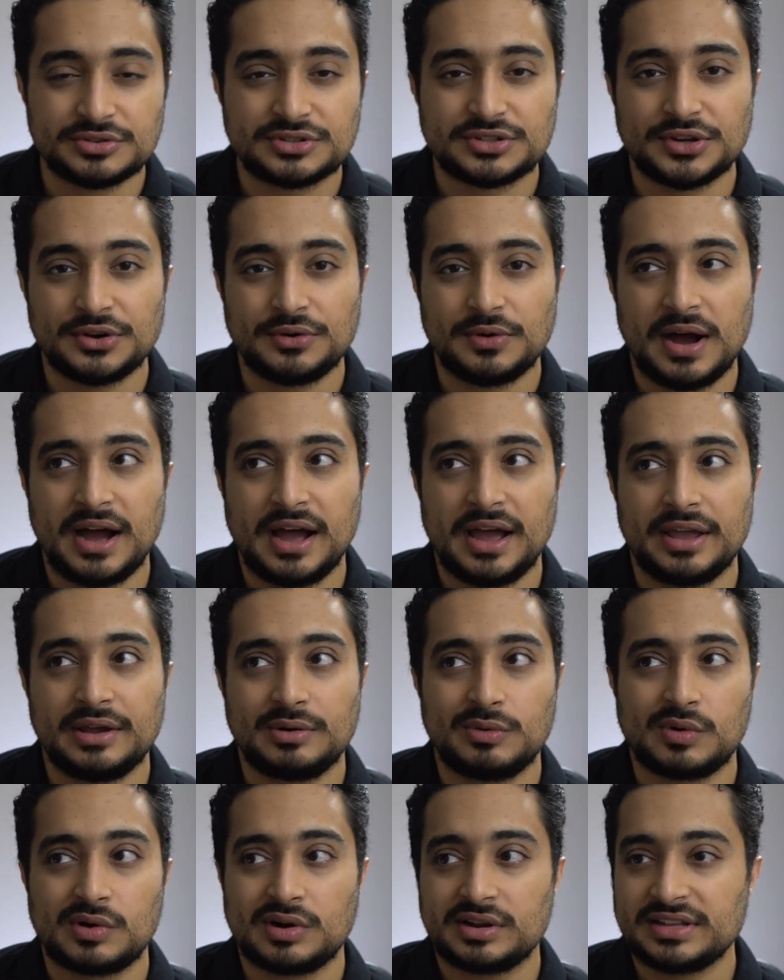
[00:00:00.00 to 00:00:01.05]
So I
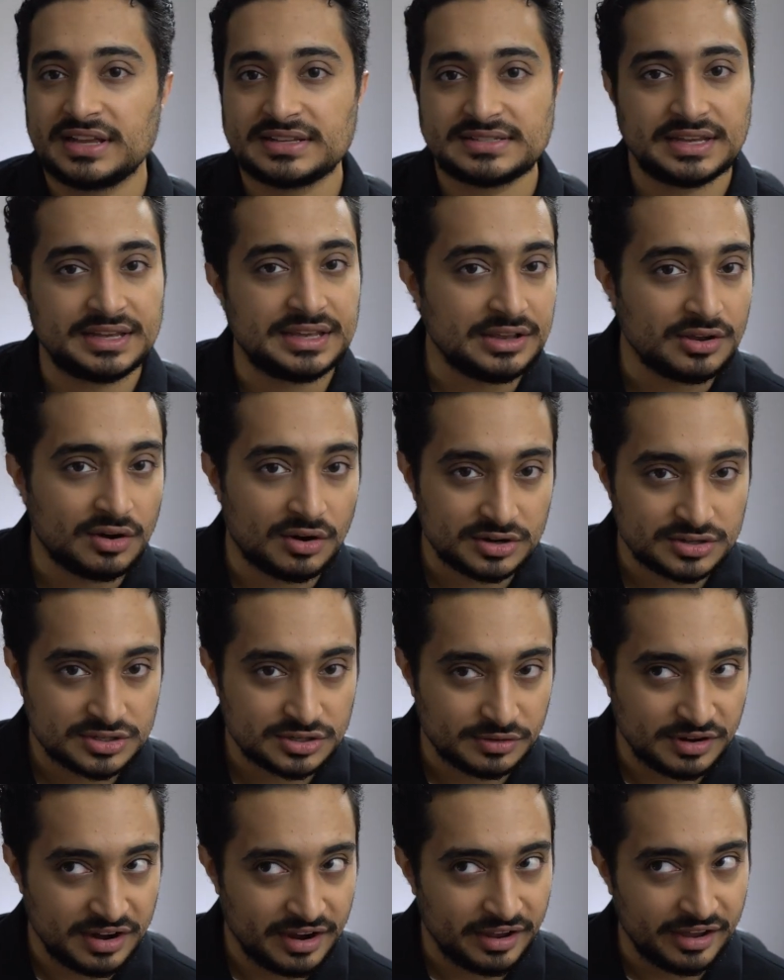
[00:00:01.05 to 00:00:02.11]
worked as an ER
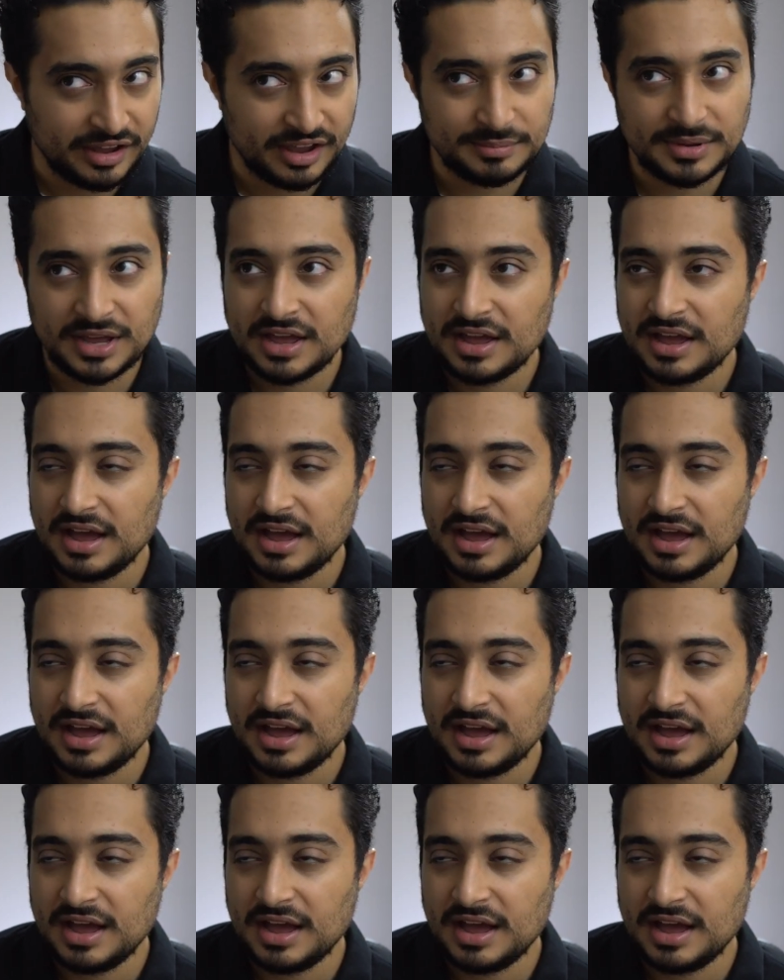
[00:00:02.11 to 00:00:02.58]
scribe.